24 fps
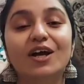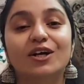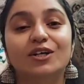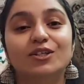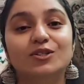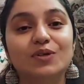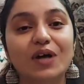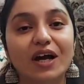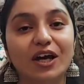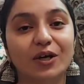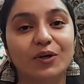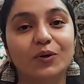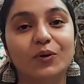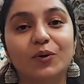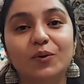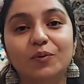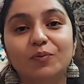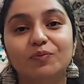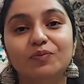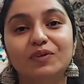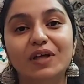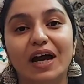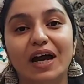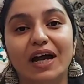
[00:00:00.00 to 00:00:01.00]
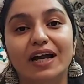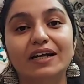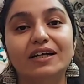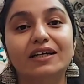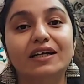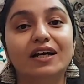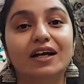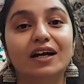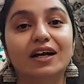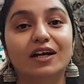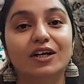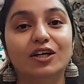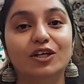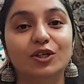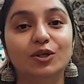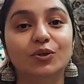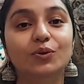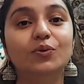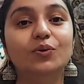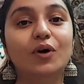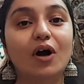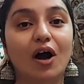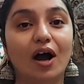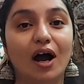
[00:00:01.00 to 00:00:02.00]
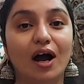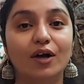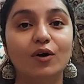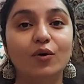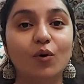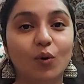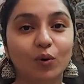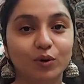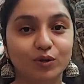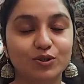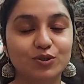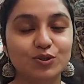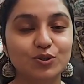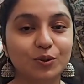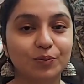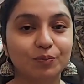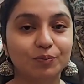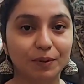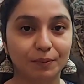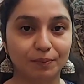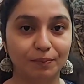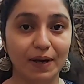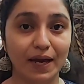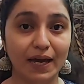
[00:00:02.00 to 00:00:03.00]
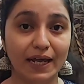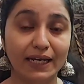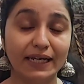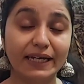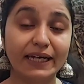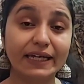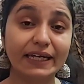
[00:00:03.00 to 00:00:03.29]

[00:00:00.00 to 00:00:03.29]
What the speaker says: So I hope that you are also preparing,